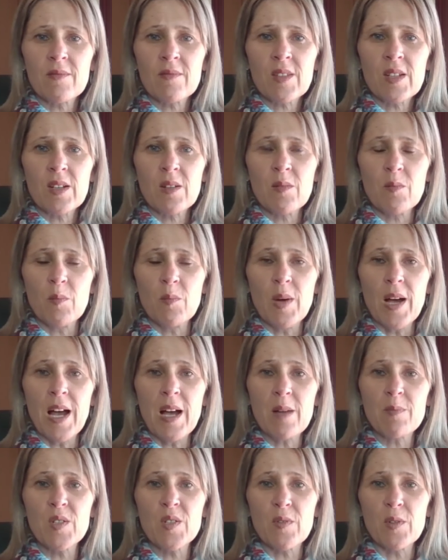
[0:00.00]
And
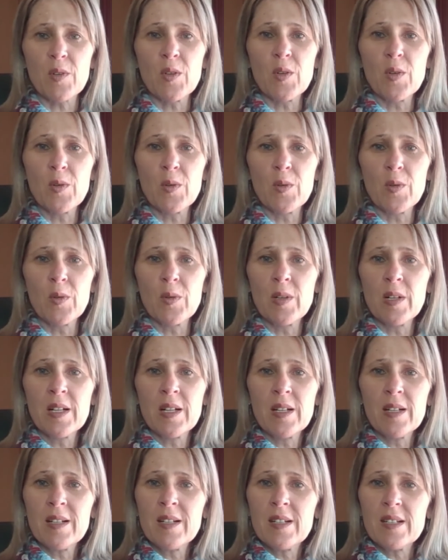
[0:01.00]
perhaps for you,
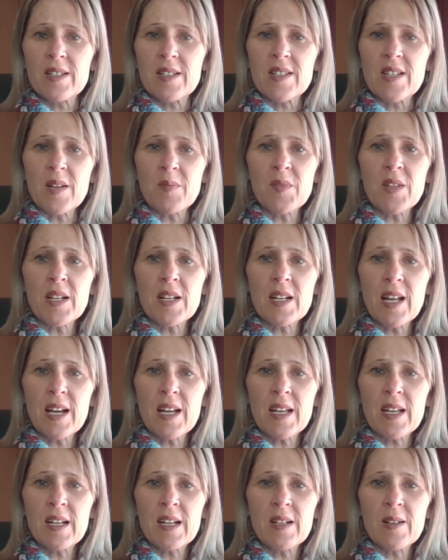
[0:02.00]
it's something
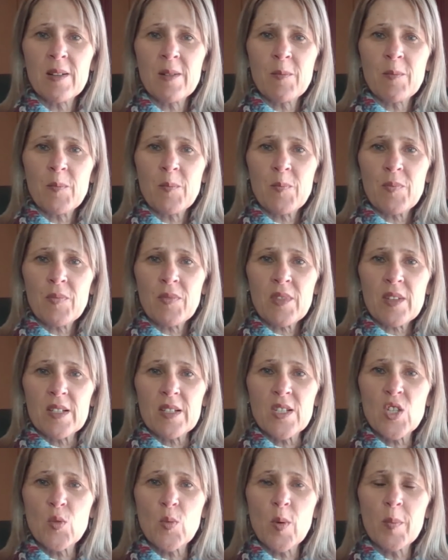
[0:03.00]
like a
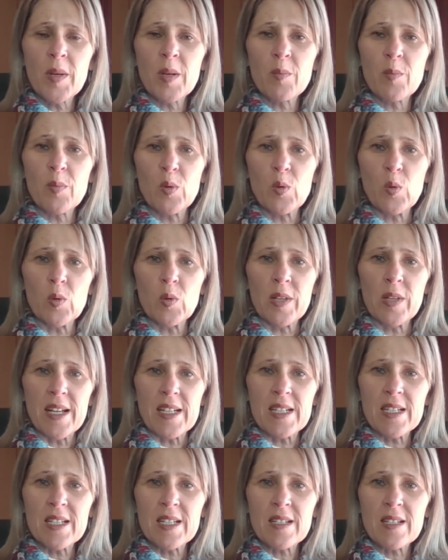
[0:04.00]
swimming pool
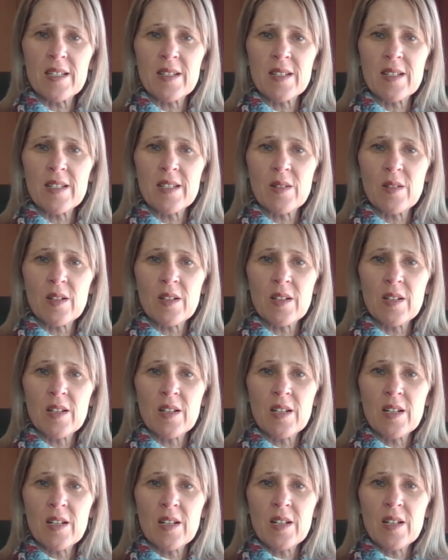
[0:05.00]
net,
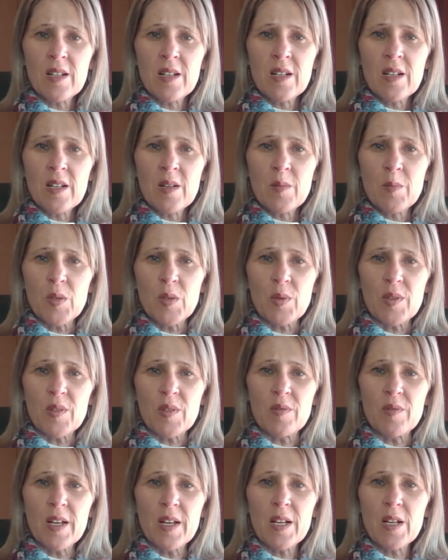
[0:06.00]
but with
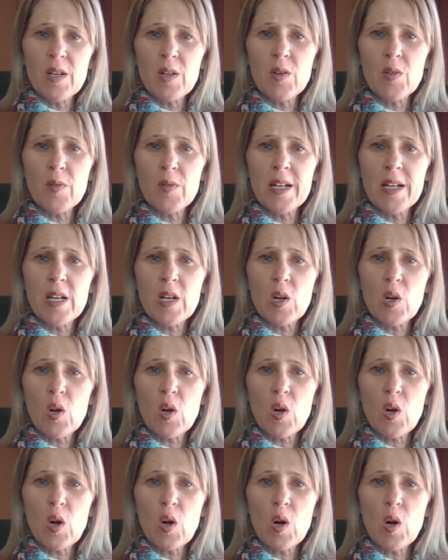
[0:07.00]
very
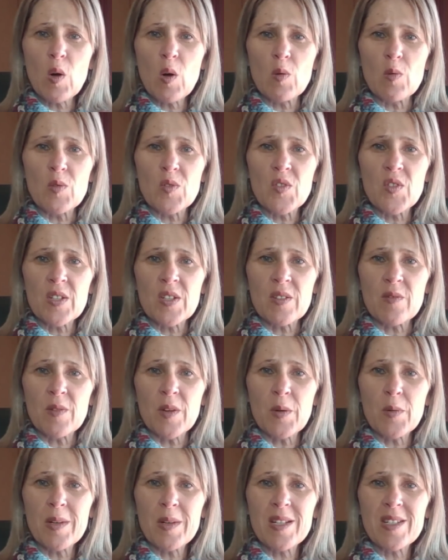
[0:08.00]
close and
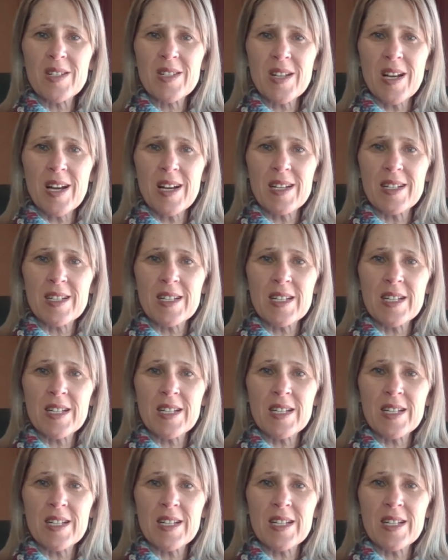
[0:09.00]
very tight